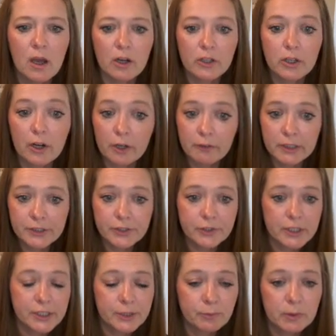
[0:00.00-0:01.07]
Car
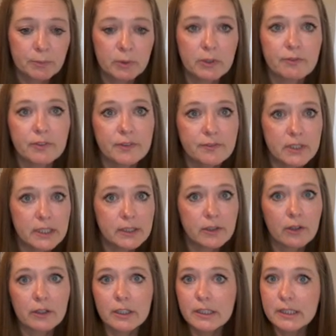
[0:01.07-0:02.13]
registration, we put
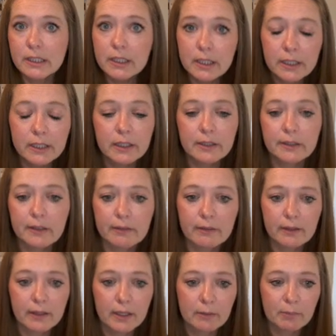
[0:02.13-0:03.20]
$15 in and
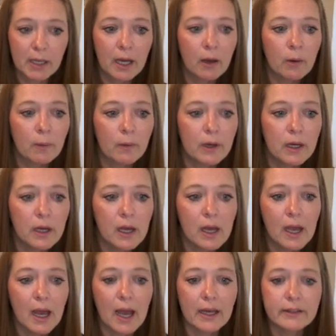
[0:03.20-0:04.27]
nothing came out.
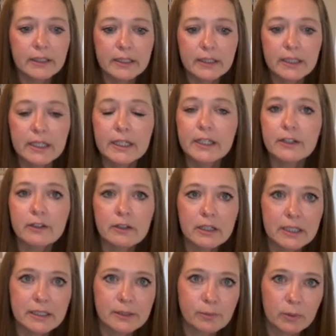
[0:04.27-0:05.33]
And then here
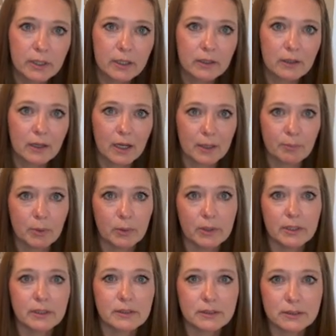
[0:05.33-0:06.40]
is where I
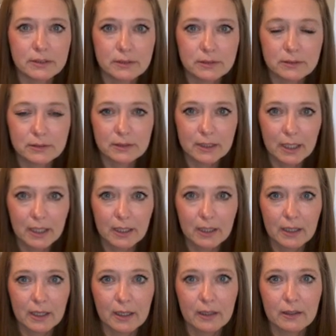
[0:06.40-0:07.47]
put that
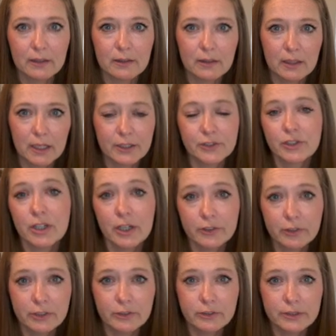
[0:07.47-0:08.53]
extra
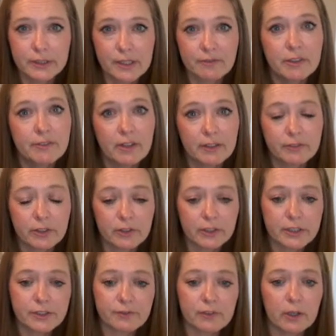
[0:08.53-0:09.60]

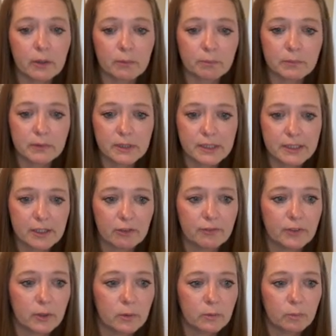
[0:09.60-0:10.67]
$175 from cell
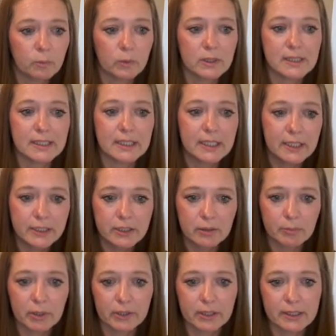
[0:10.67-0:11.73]
phone was into
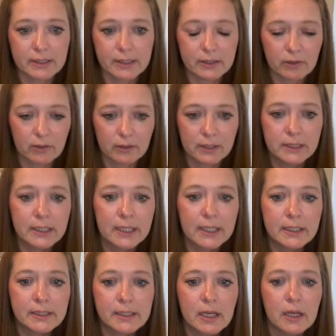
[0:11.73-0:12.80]
birthdays and
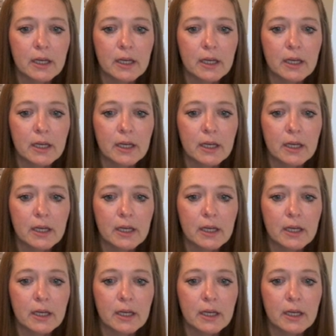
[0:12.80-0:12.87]
holidays